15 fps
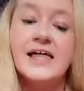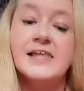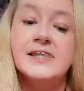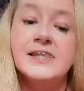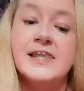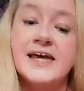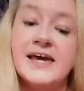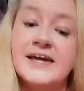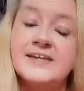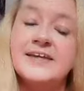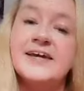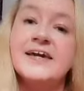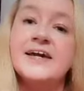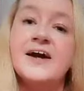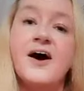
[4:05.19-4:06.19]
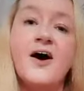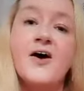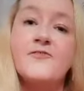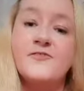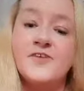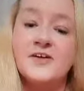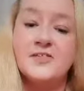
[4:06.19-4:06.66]
Lady
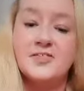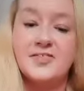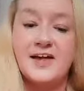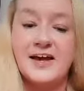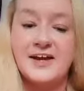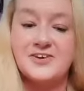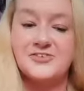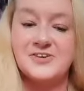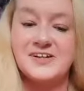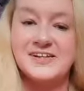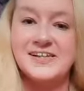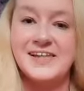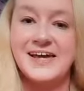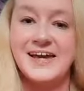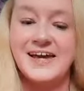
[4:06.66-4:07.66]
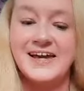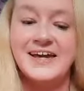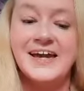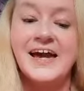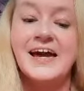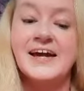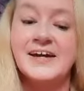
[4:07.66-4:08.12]
of the sacred lake,